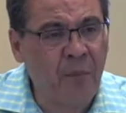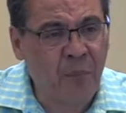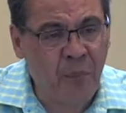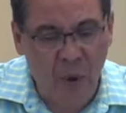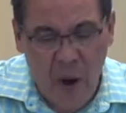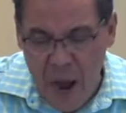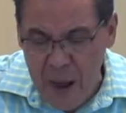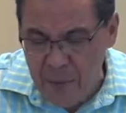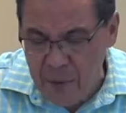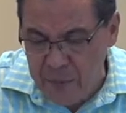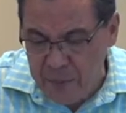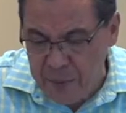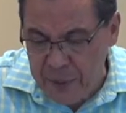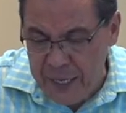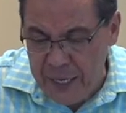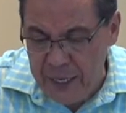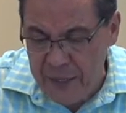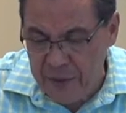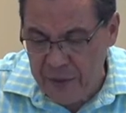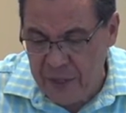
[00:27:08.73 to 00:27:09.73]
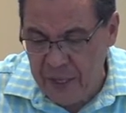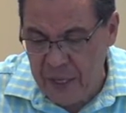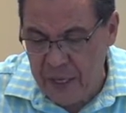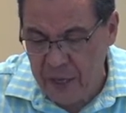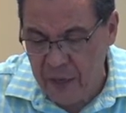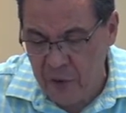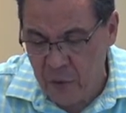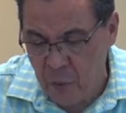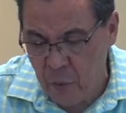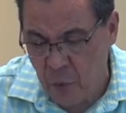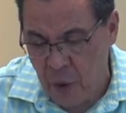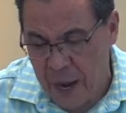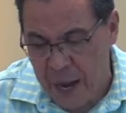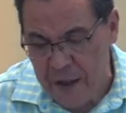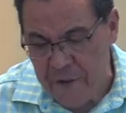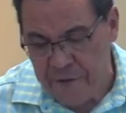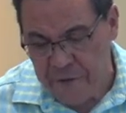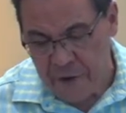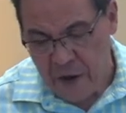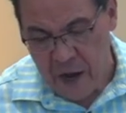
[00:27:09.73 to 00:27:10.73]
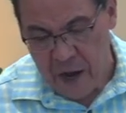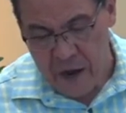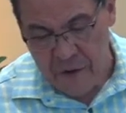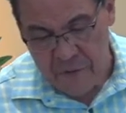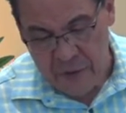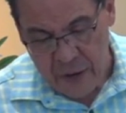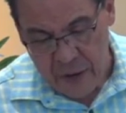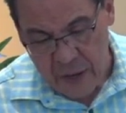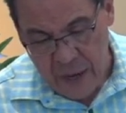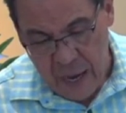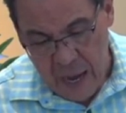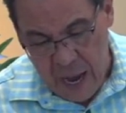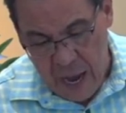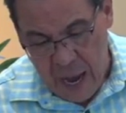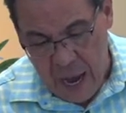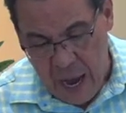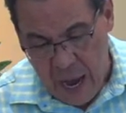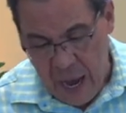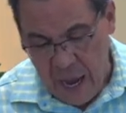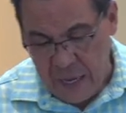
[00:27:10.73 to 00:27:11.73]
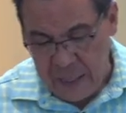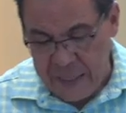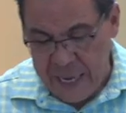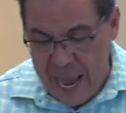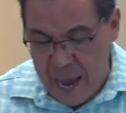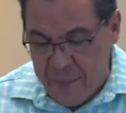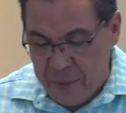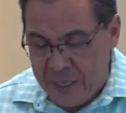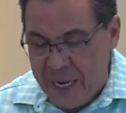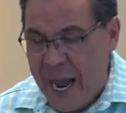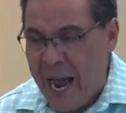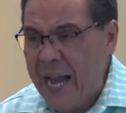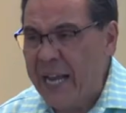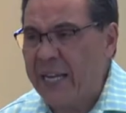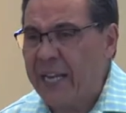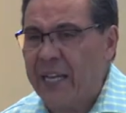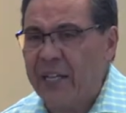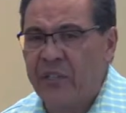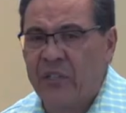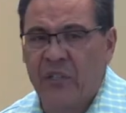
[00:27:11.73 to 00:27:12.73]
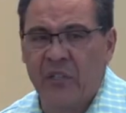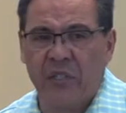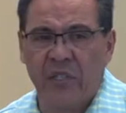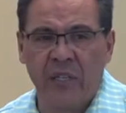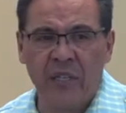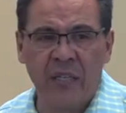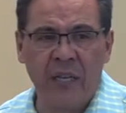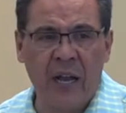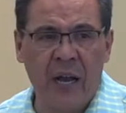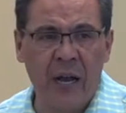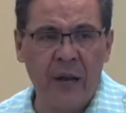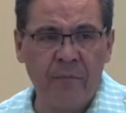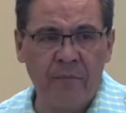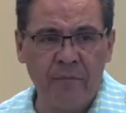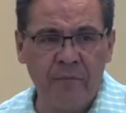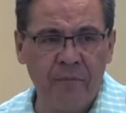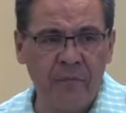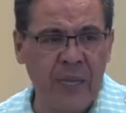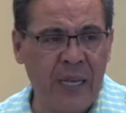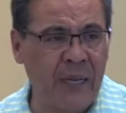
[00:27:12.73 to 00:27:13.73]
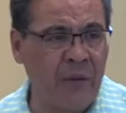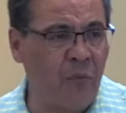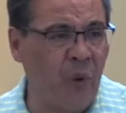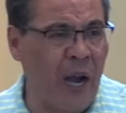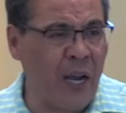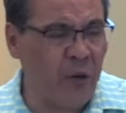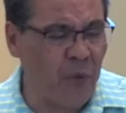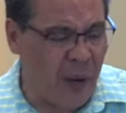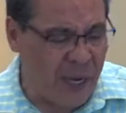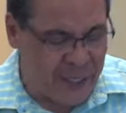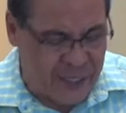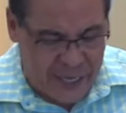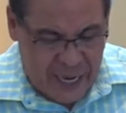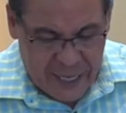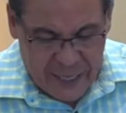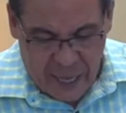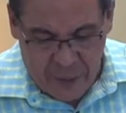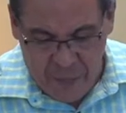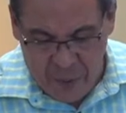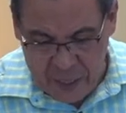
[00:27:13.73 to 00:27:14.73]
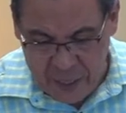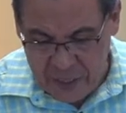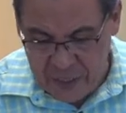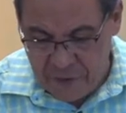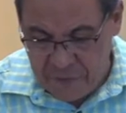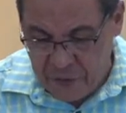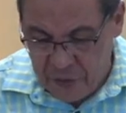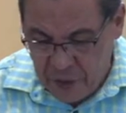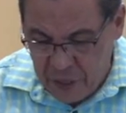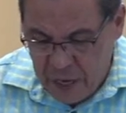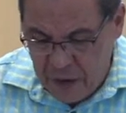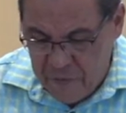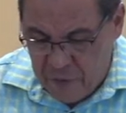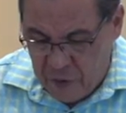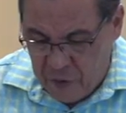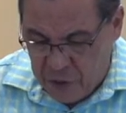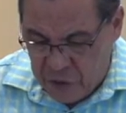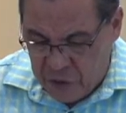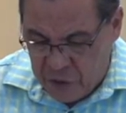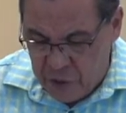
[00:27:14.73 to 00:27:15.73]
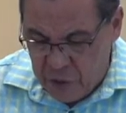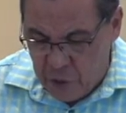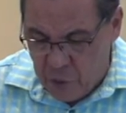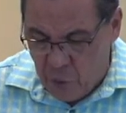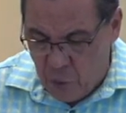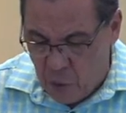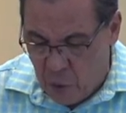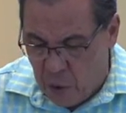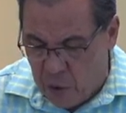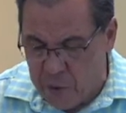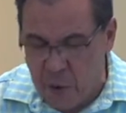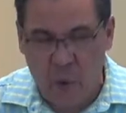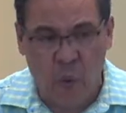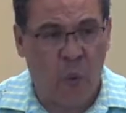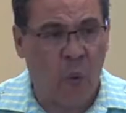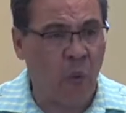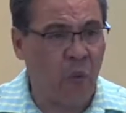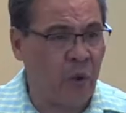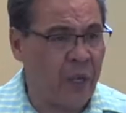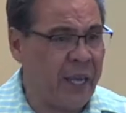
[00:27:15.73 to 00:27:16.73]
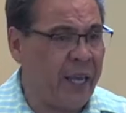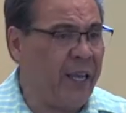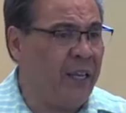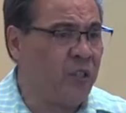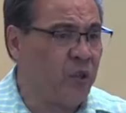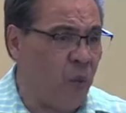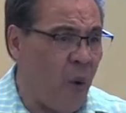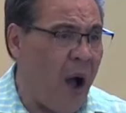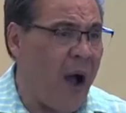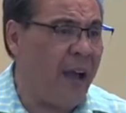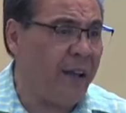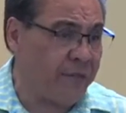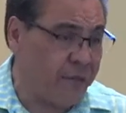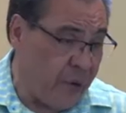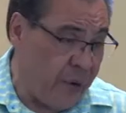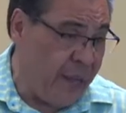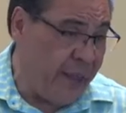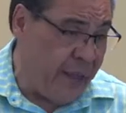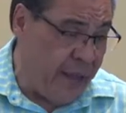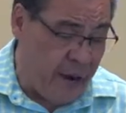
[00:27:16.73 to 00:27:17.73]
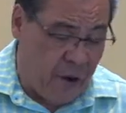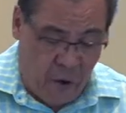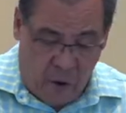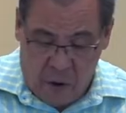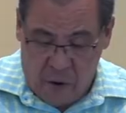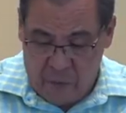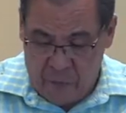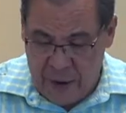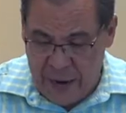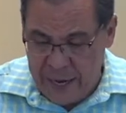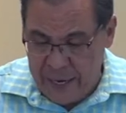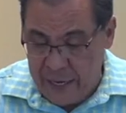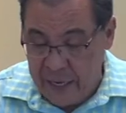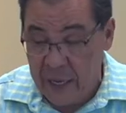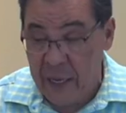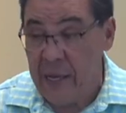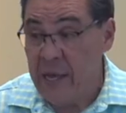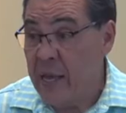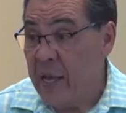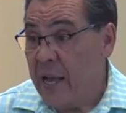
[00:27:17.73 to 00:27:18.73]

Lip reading: probably the wife of Nabonidus. And why do I say that? Because if you look at verse 2, all the king's wives were there already,